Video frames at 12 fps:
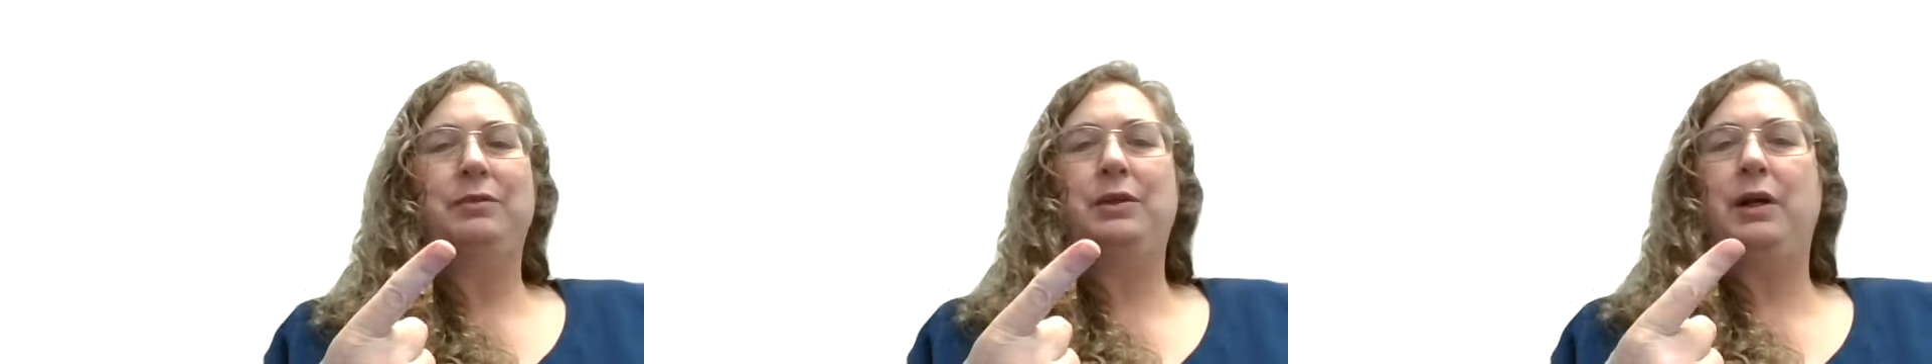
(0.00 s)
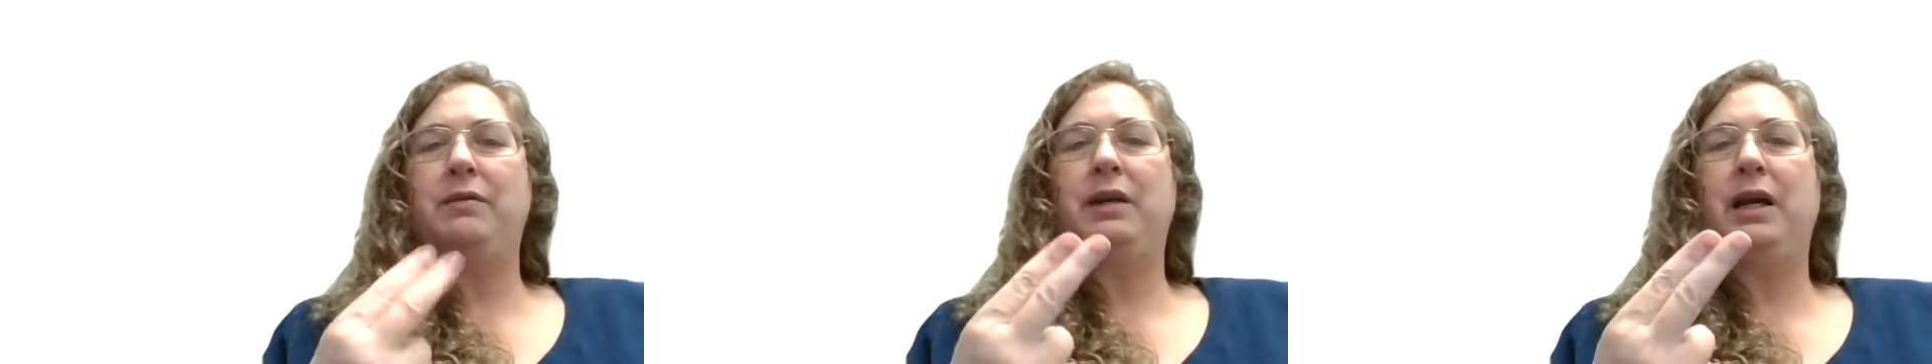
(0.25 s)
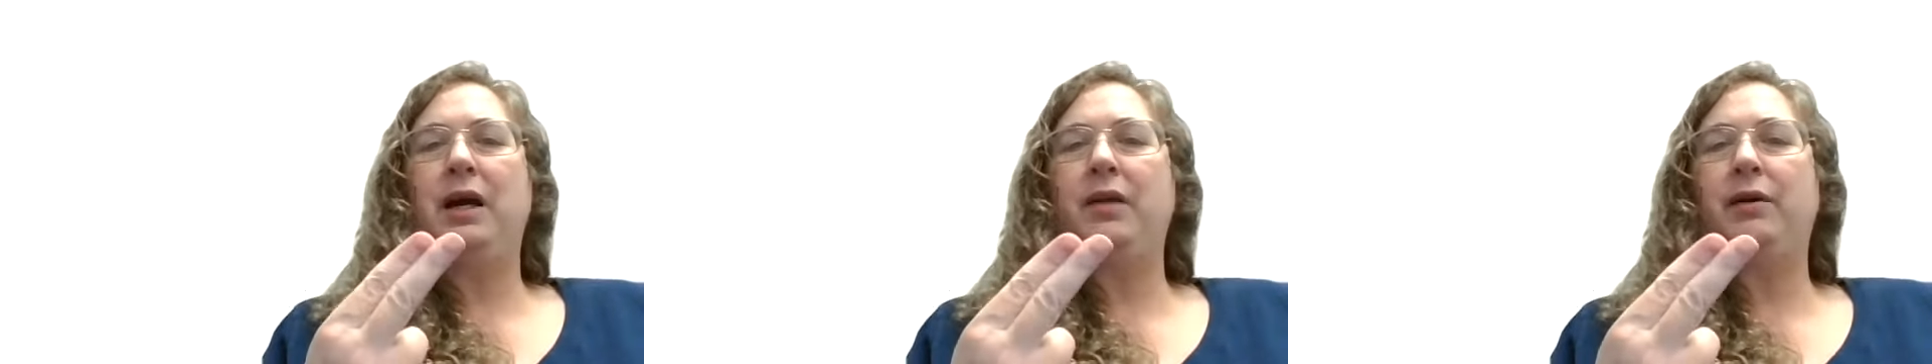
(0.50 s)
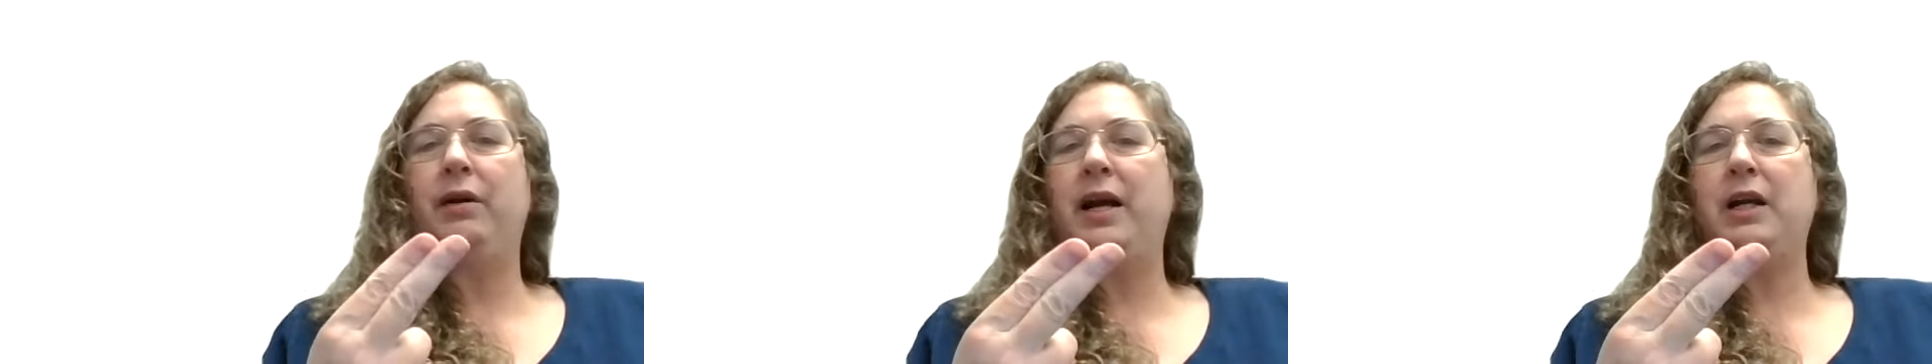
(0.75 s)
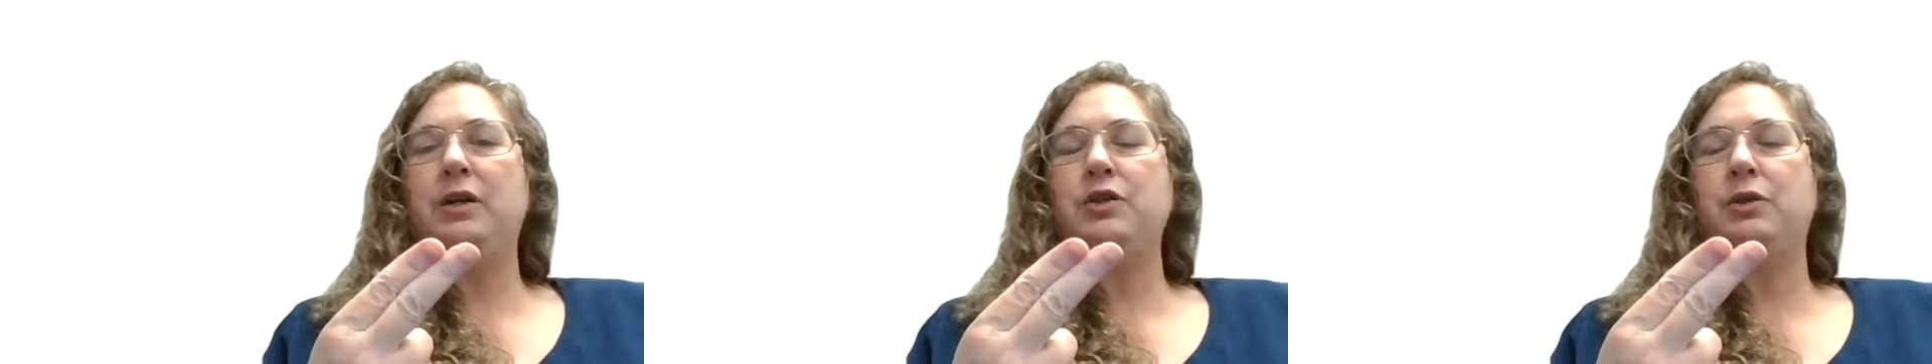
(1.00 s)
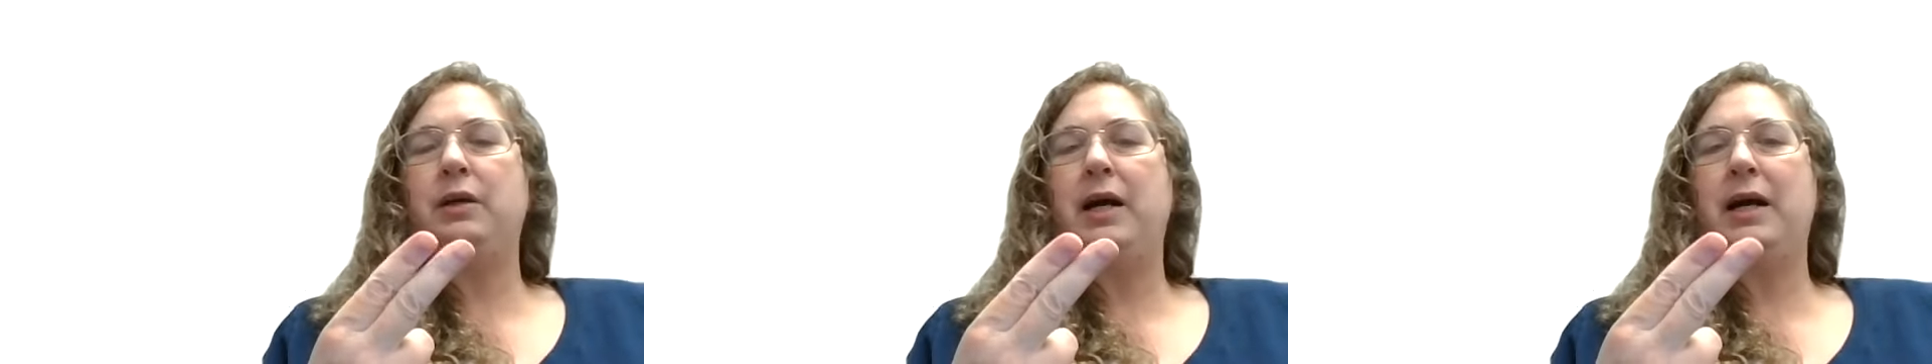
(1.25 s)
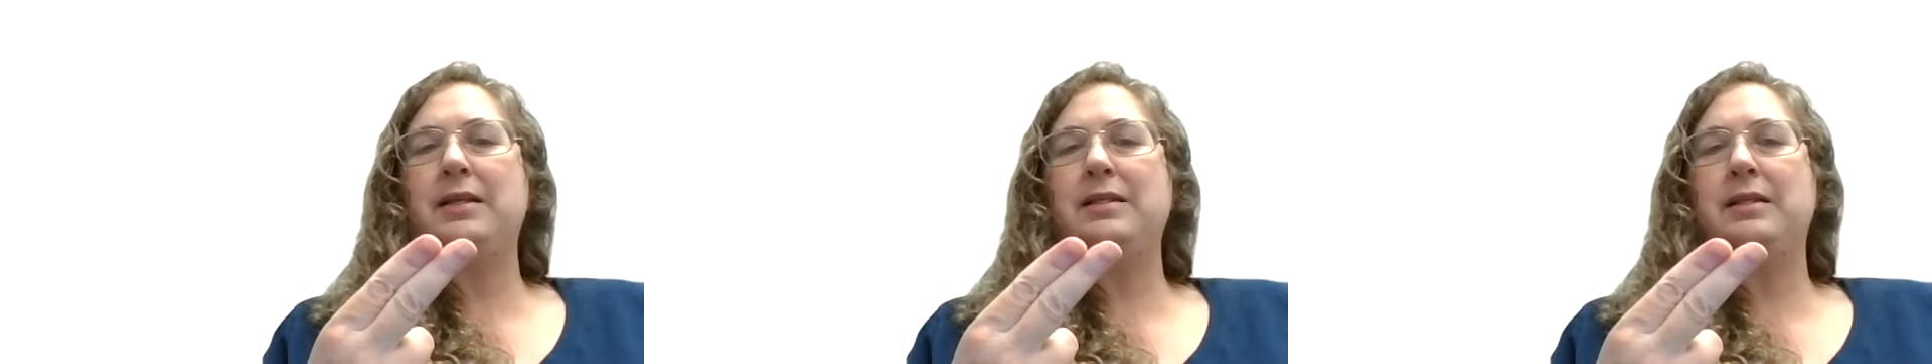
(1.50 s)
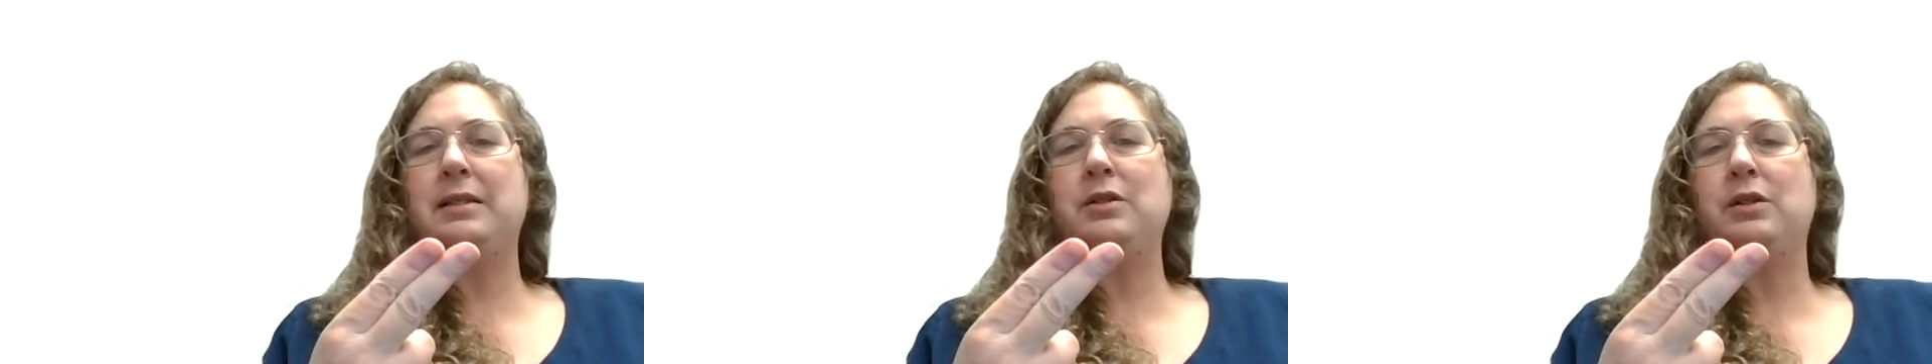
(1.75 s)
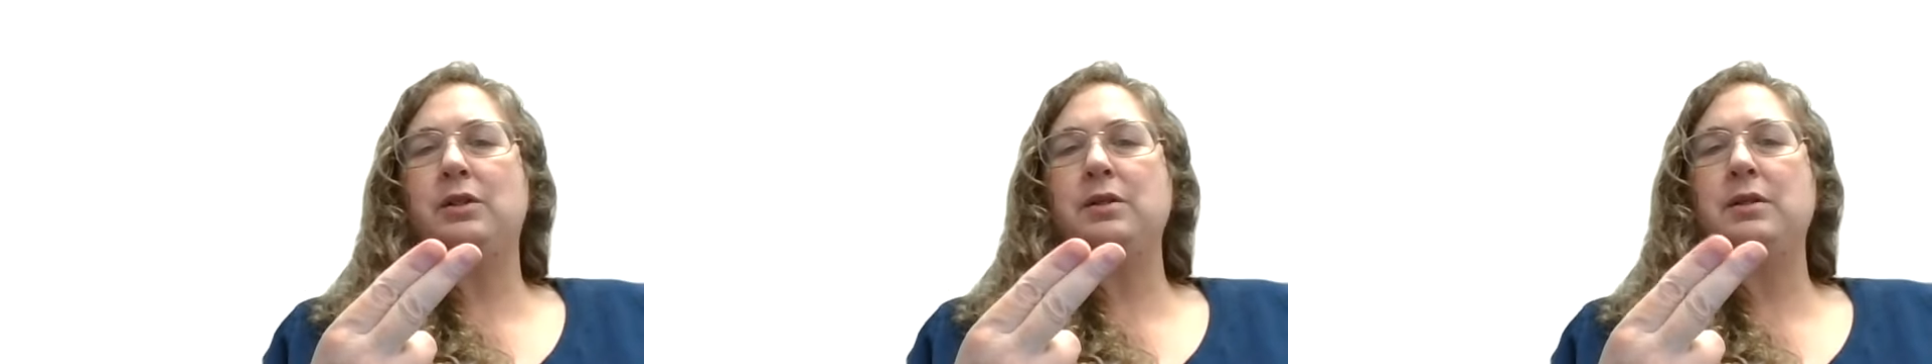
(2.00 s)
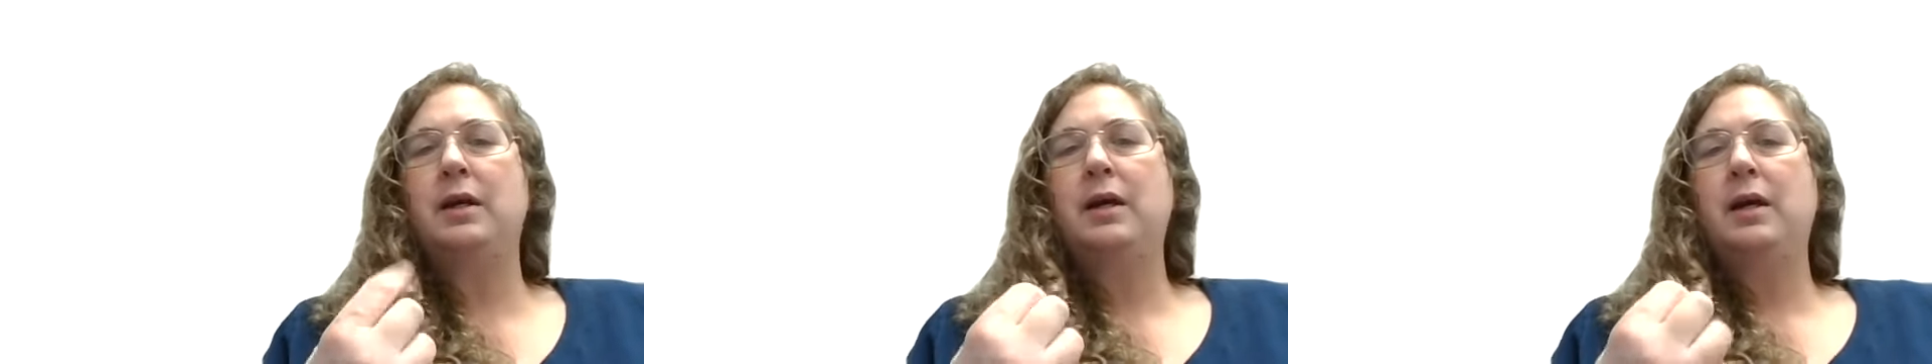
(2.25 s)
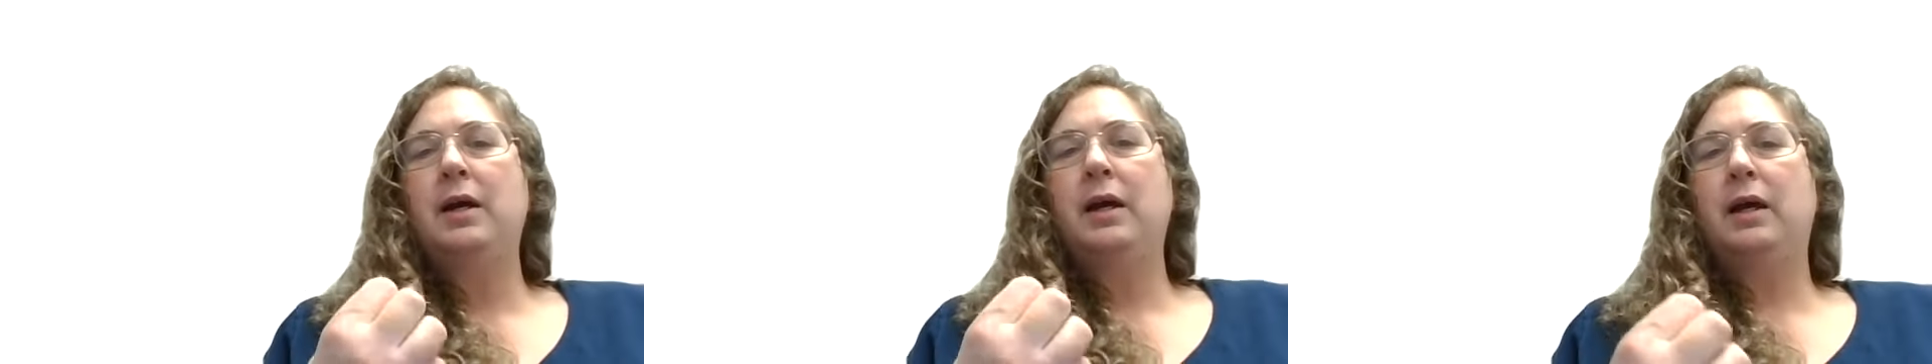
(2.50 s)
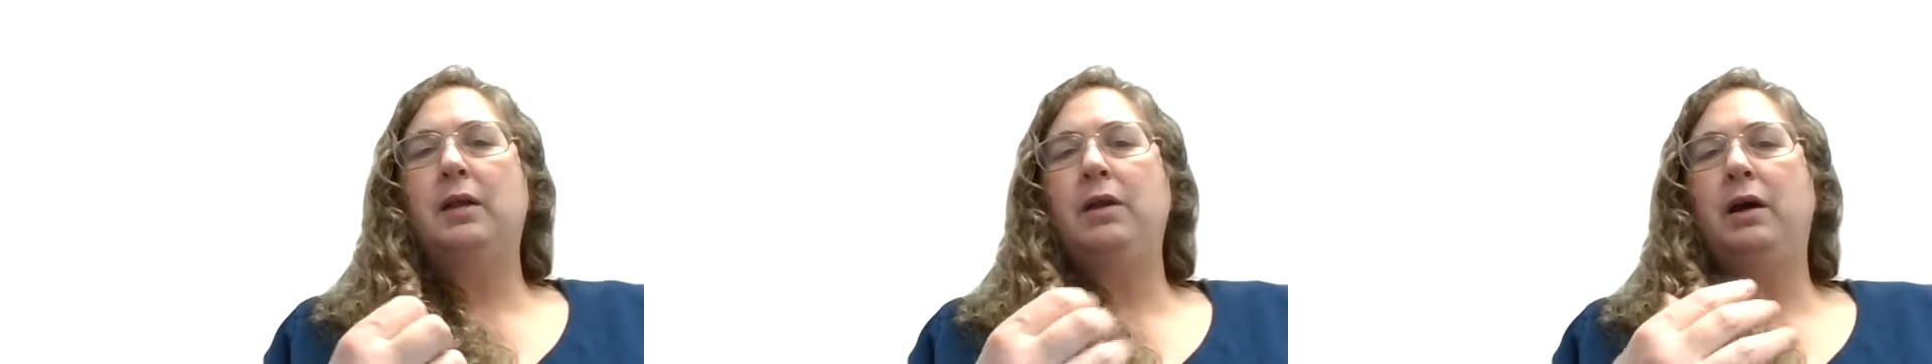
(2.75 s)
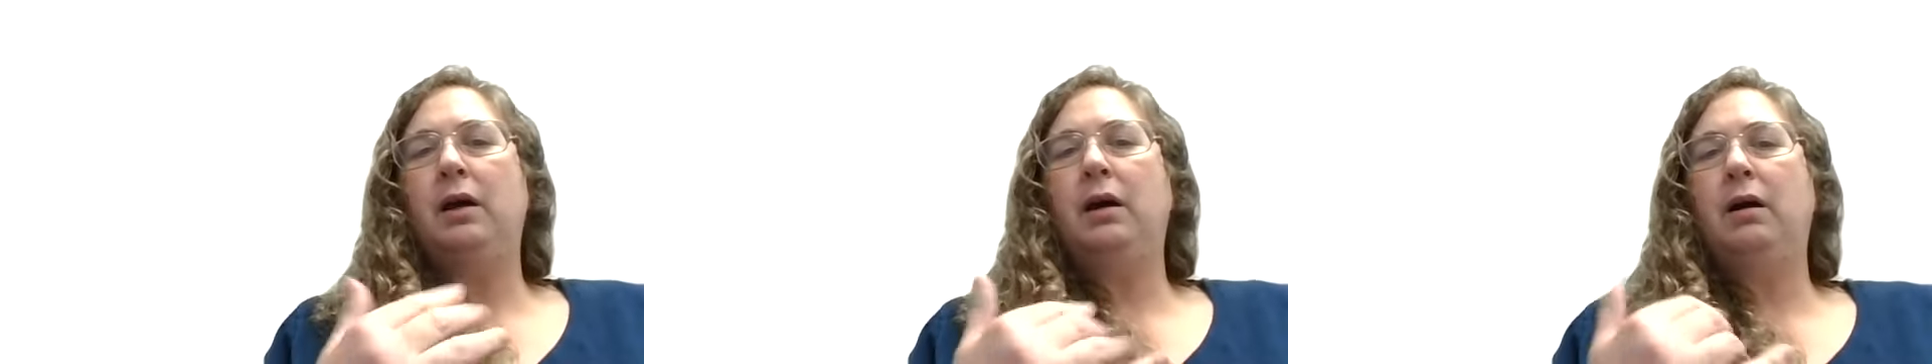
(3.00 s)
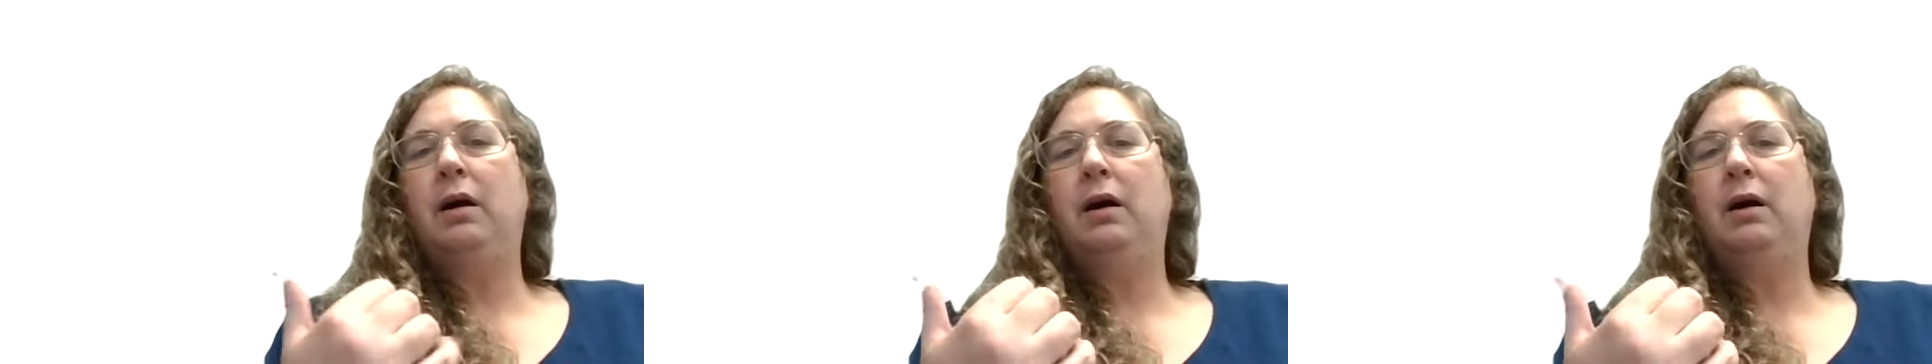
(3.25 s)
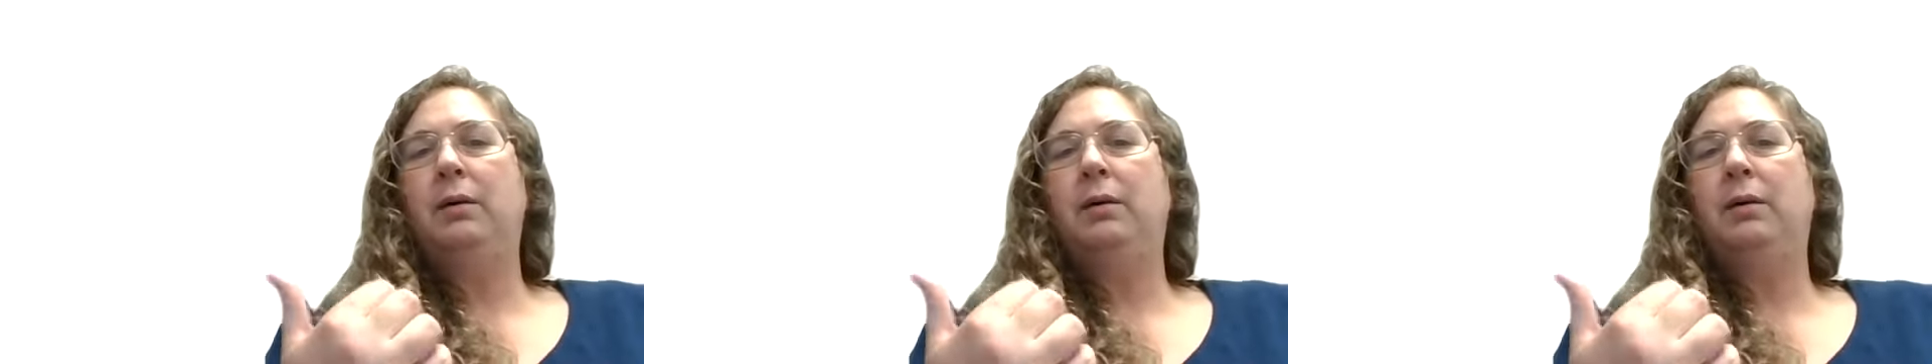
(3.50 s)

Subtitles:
Do you have any other natural accidentals in there